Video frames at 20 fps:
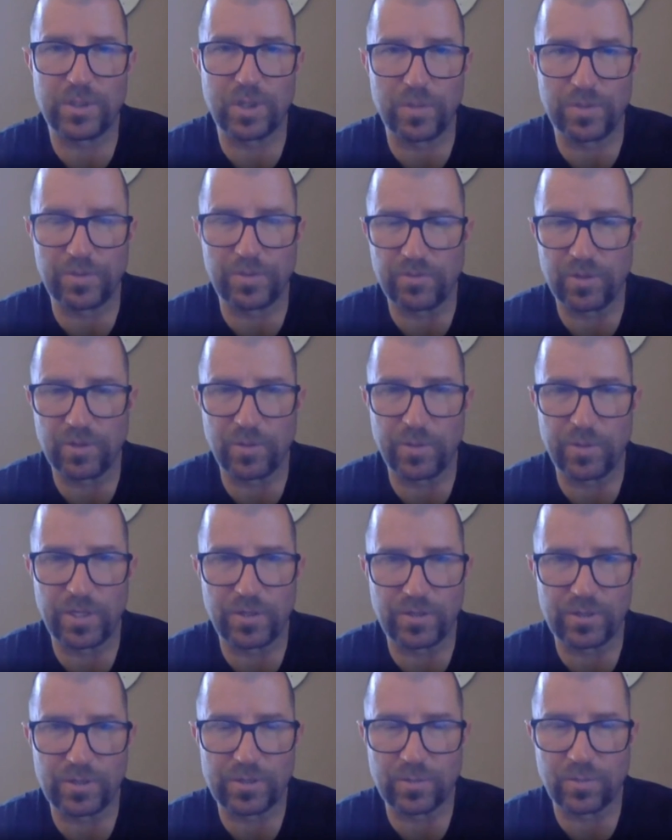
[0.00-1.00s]
turbine flow
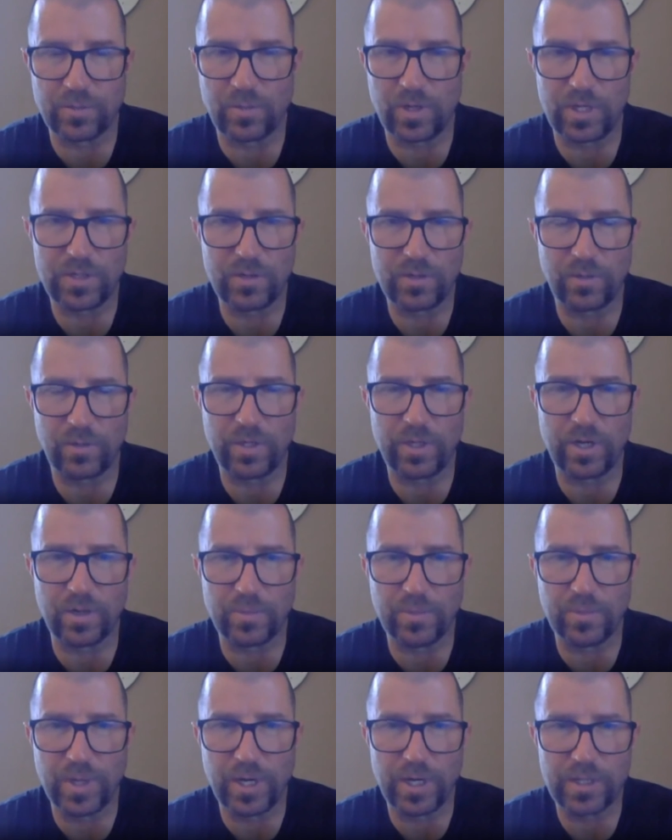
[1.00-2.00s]
meter is what,
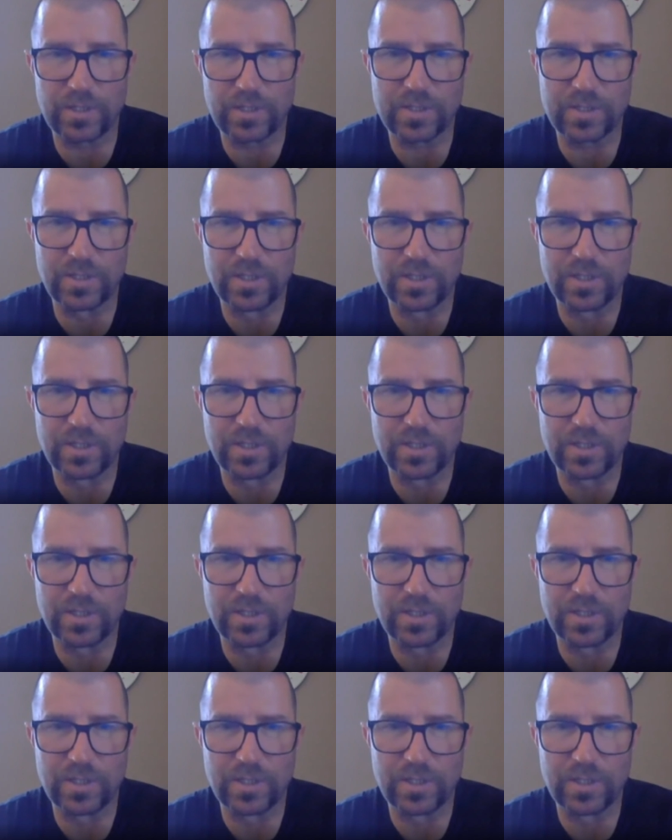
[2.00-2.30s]
$300.